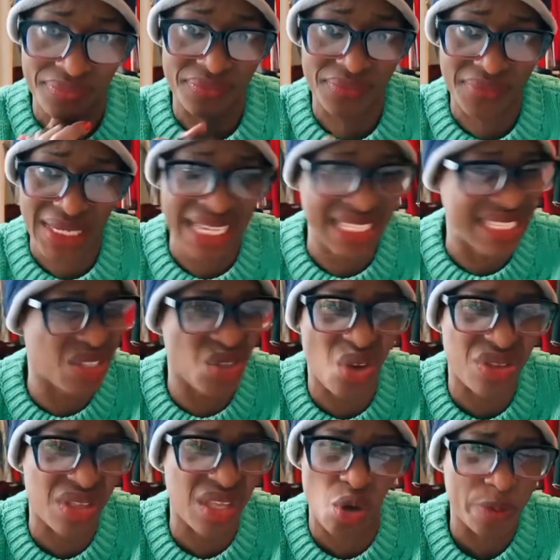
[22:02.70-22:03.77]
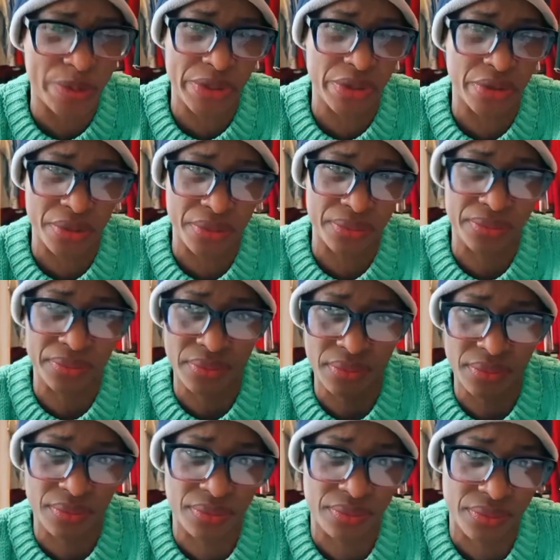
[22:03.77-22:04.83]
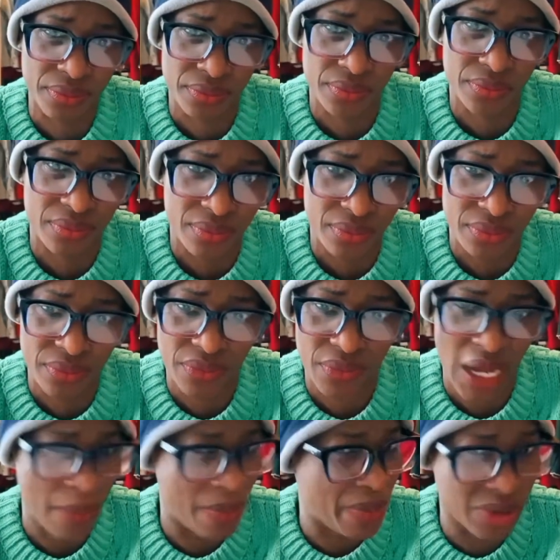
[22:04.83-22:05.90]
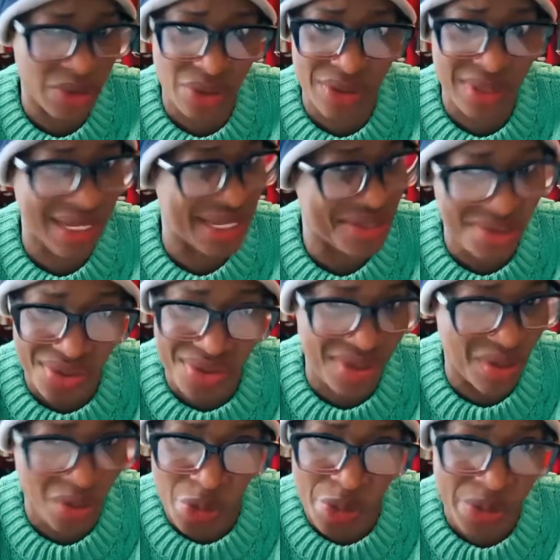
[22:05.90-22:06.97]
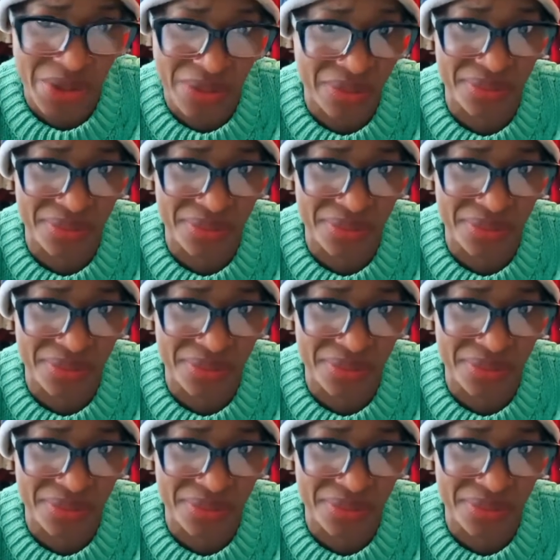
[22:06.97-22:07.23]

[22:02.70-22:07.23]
It is not the option. Abortion is not the option.